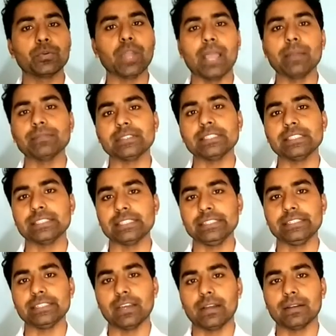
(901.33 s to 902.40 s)
to mc
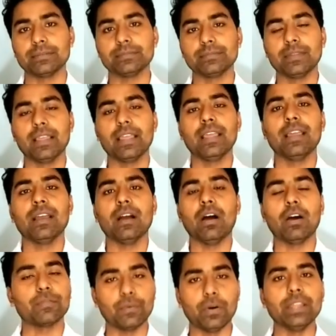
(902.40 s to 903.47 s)
theta,
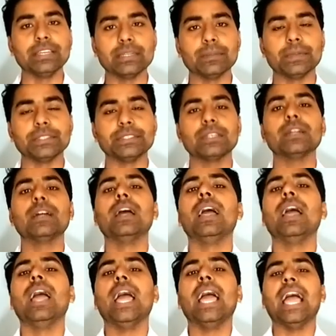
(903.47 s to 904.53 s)
or falling temperature.
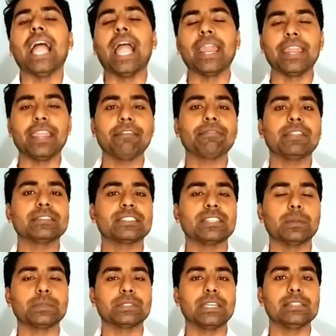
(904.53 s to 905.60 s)
And if the
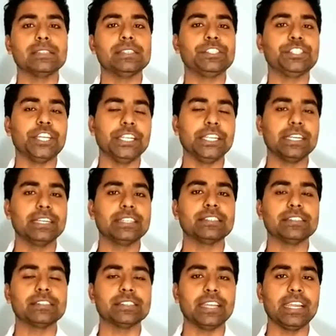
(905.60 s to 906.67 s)
substance is changing
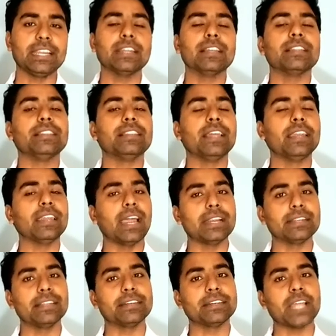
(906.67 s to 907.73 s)
its state, then
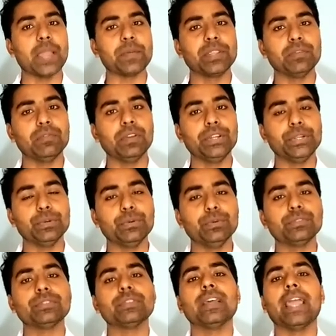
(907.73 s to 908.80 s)
at that time you will
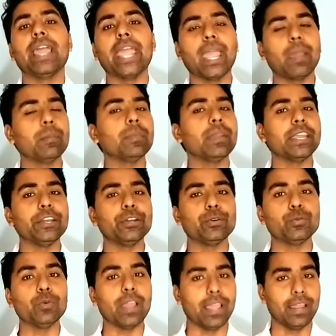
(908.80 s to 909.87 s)
use m
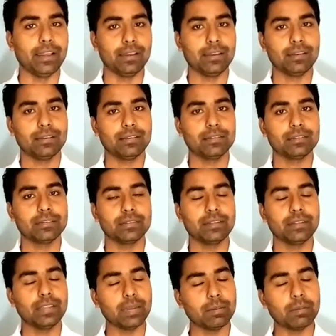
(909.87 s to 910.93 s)
into L.
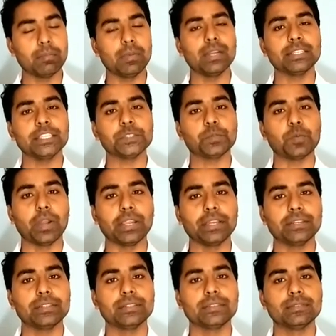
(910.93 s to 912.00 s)
Remember this
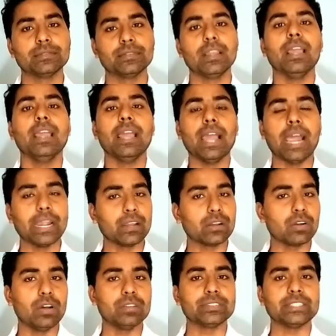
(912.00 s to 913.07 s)
point. At
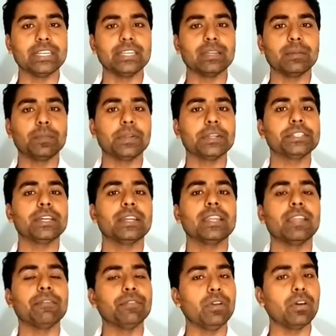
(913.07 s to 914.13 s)
a constant temperature,
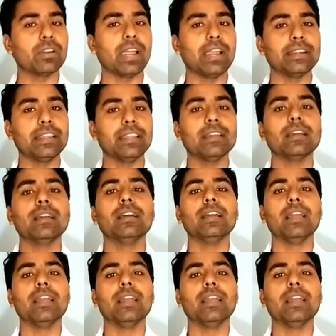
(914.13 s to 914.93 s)
if you are writing